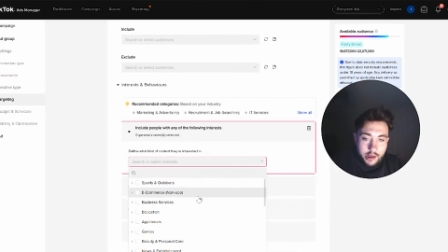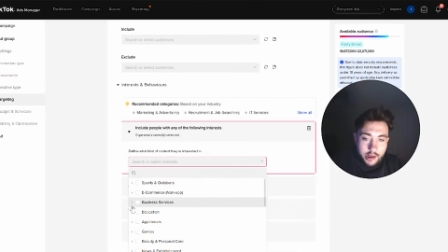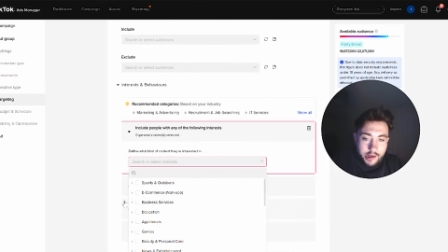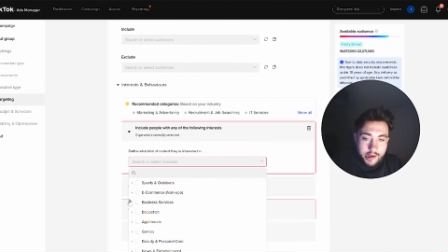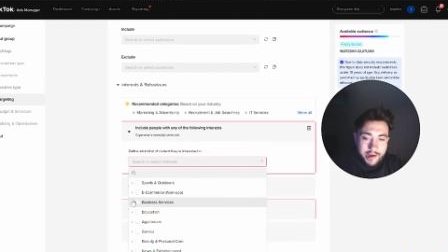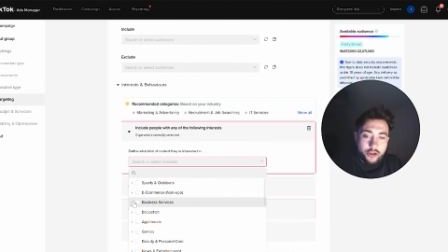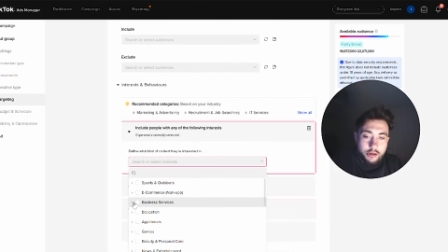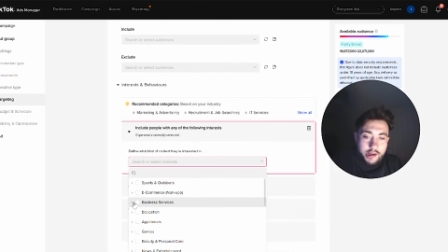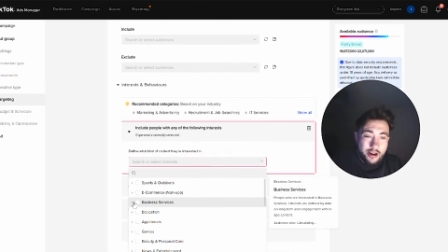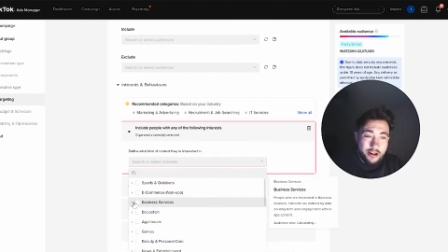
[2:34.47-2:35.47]

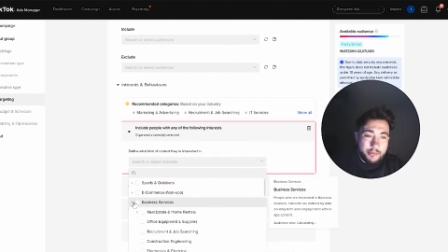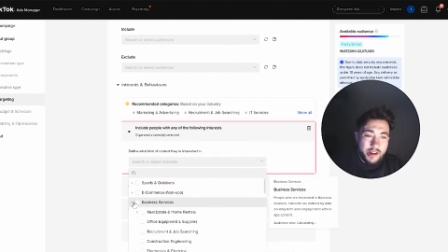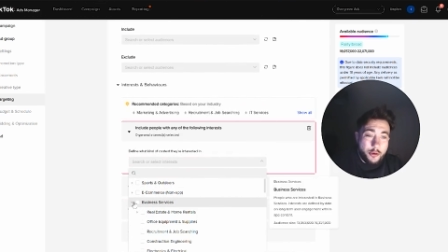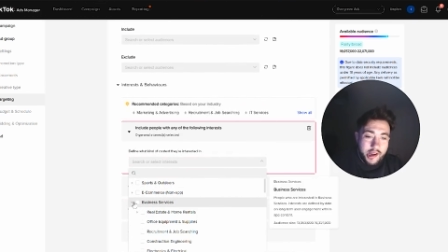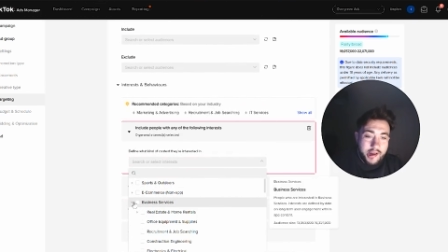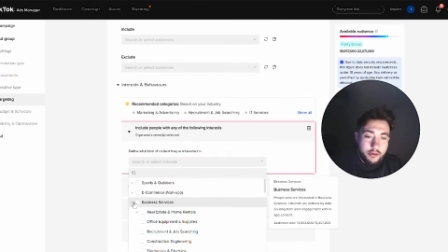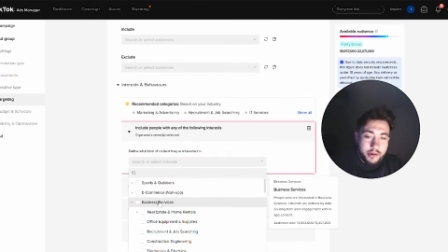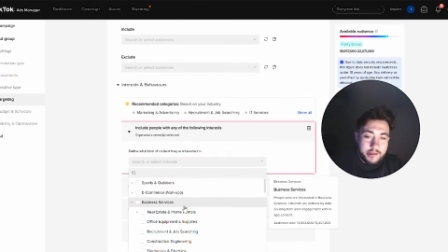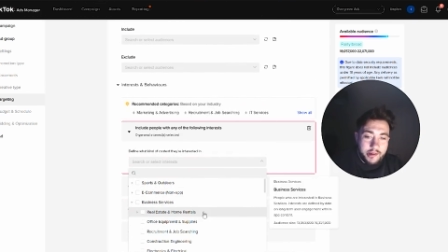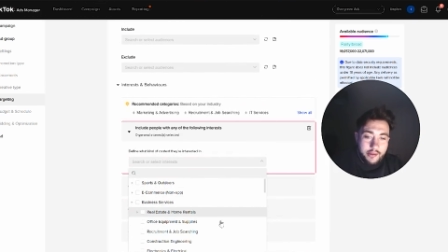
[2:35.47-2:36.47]
interests are going to be okay for a
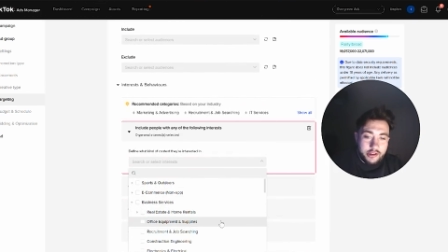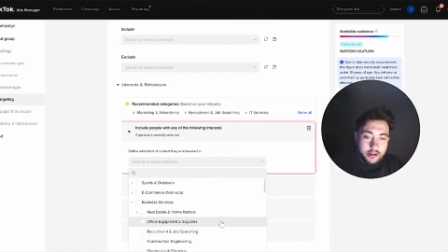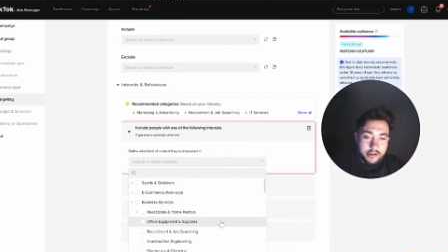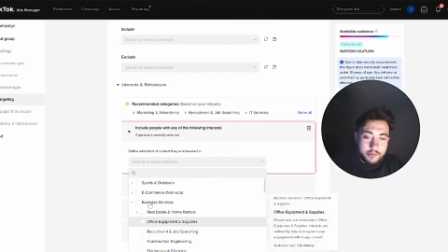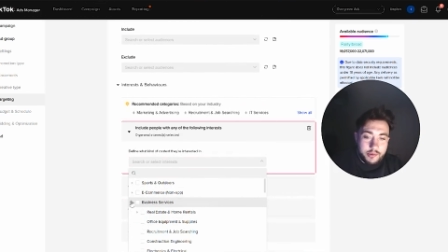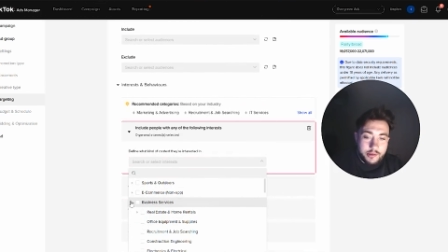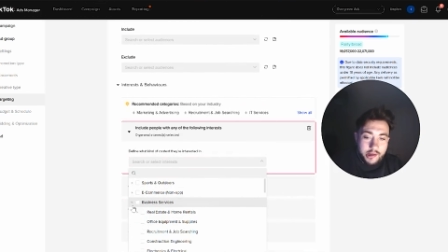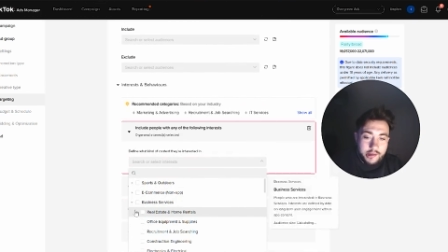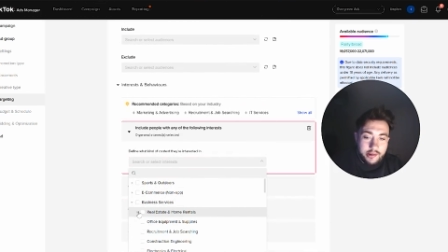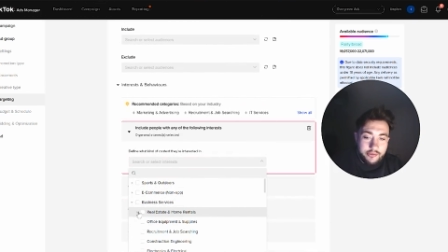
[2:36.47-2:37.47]
B2B advertising
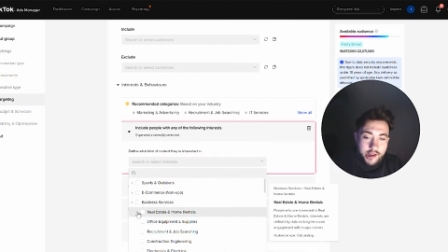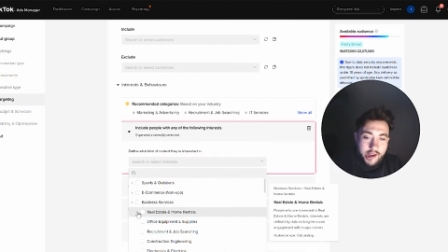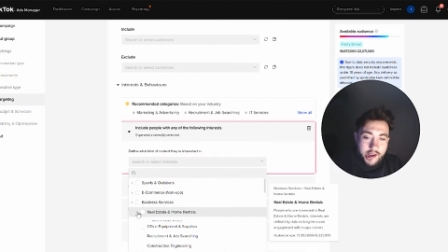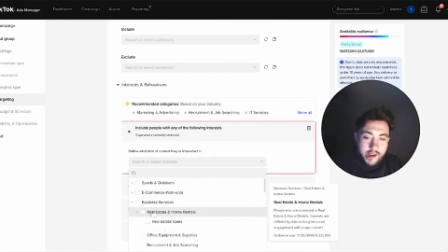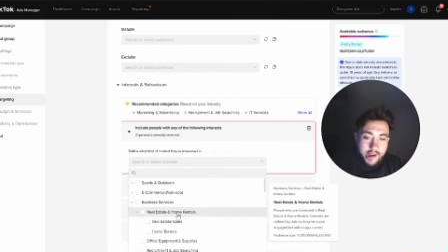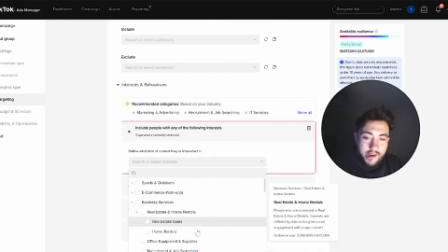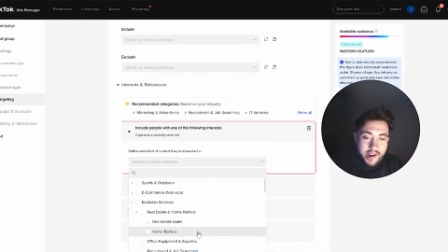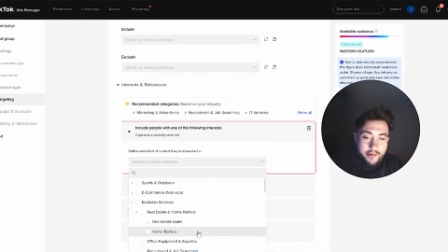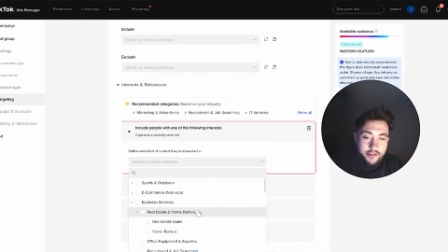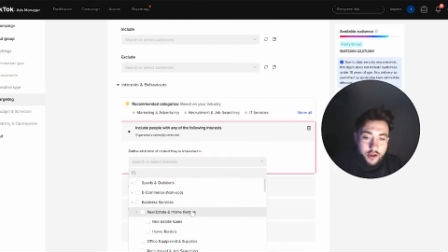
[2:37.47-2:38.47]
perspective
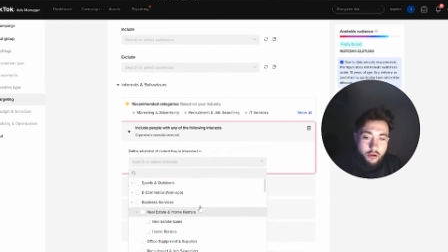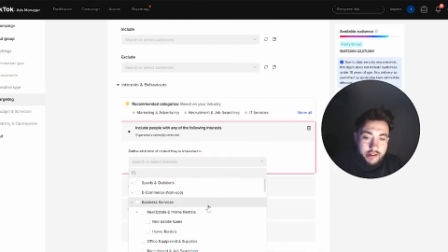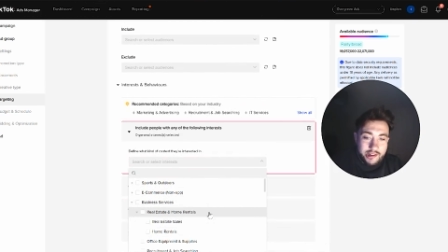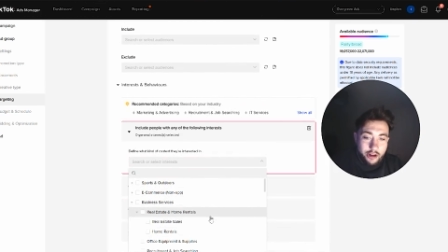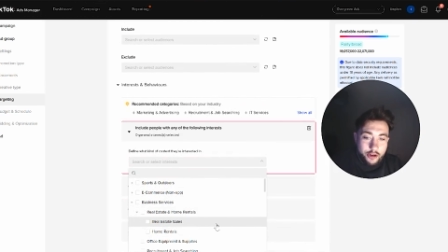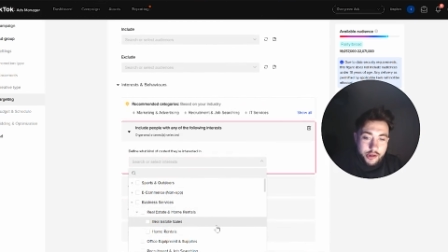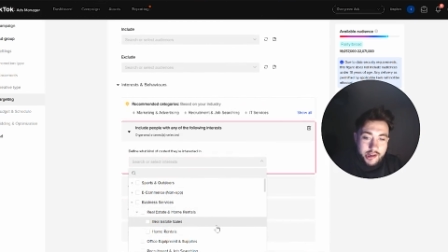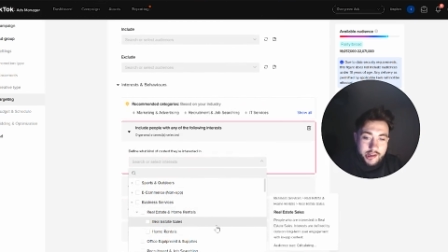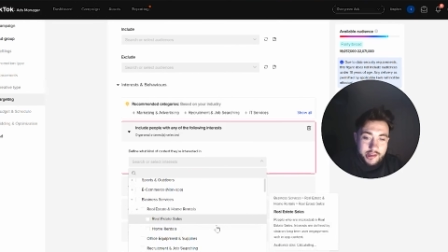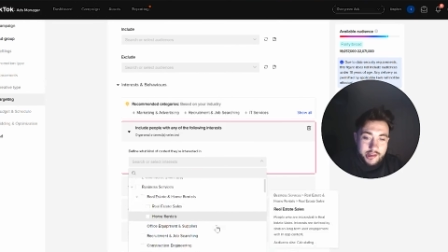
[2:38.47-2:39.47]
if you're
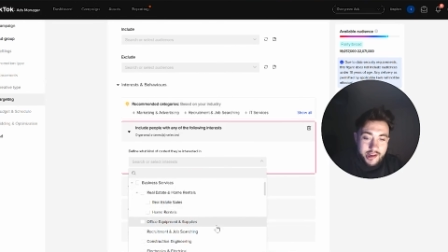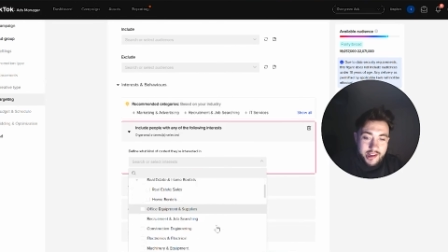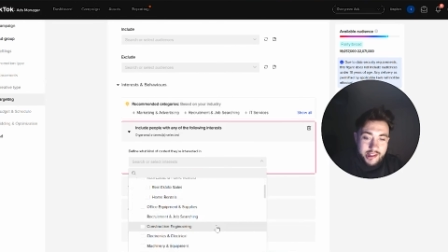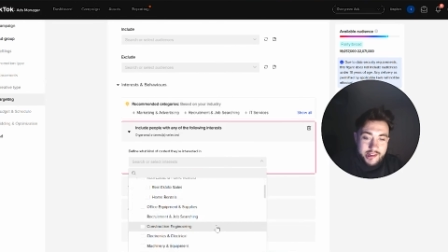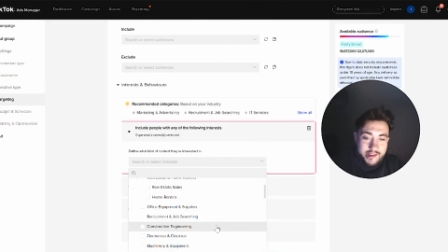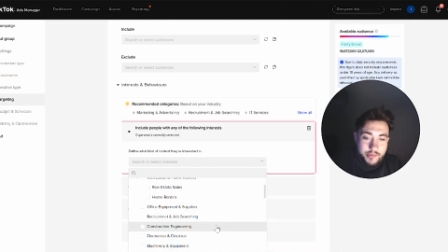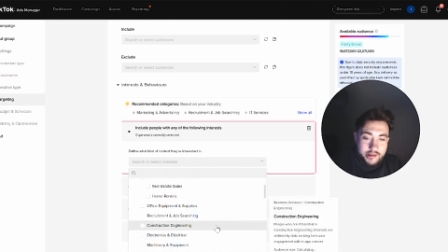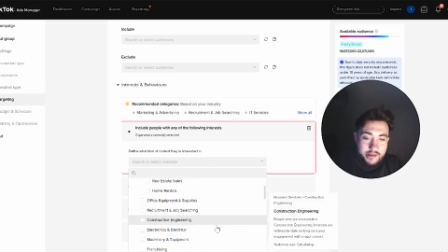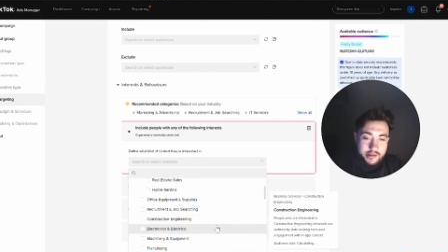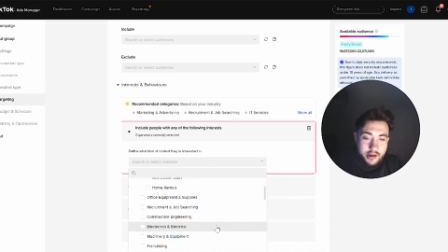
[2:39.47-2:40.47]
included in these
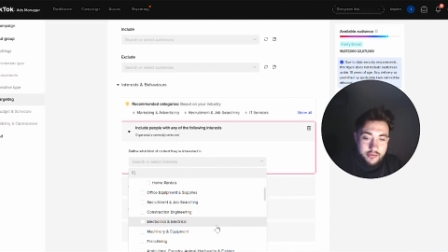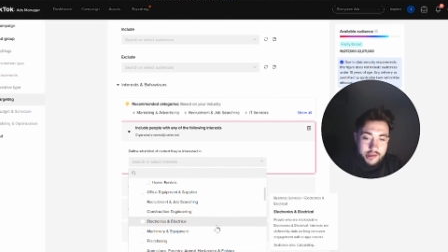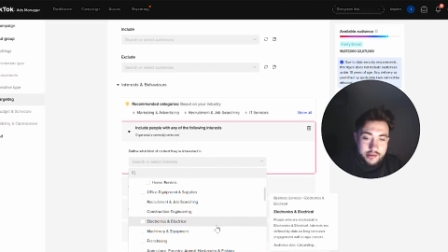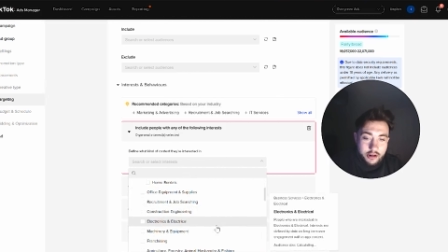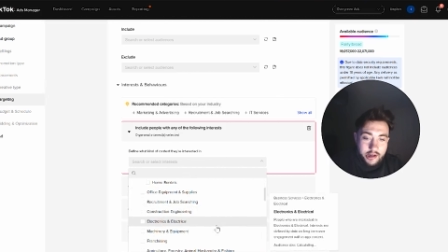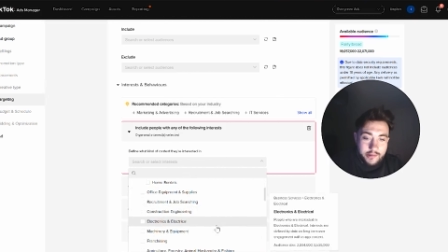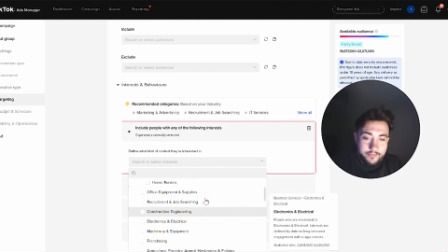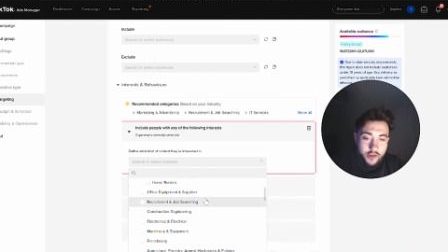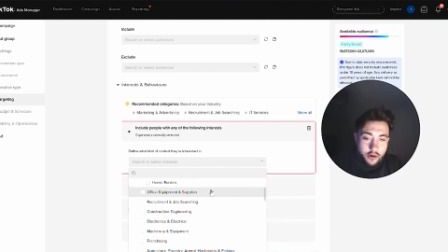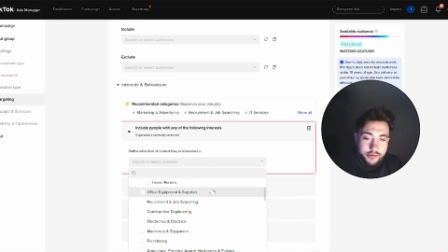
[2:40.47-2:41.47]
business services, right?
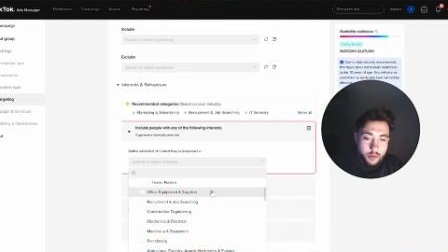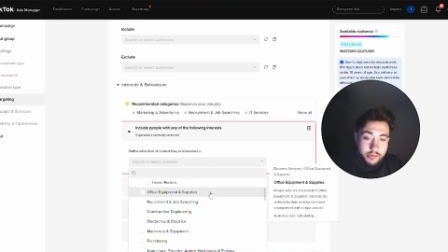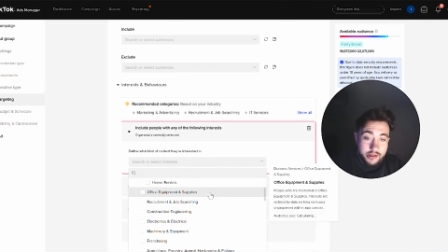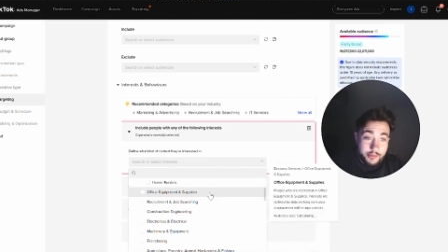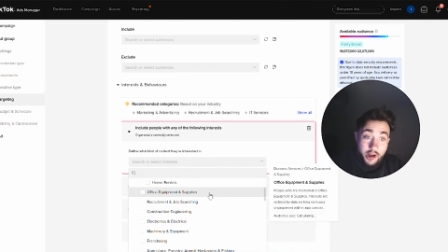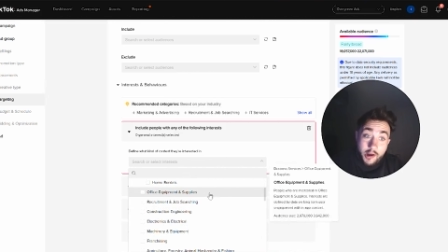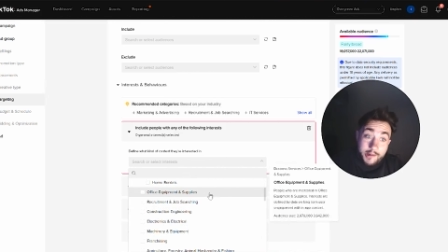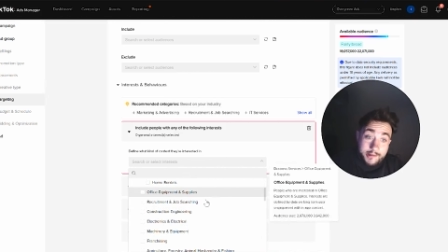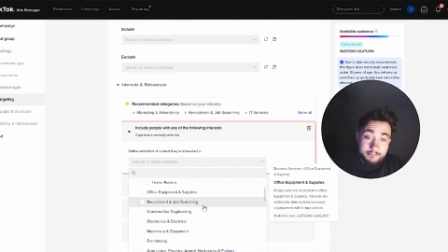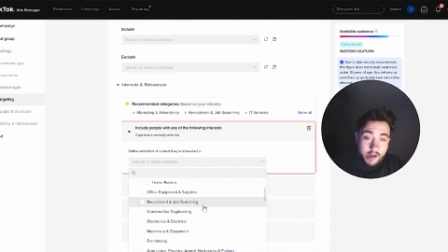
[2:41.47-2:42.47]
Office equipment and supplies.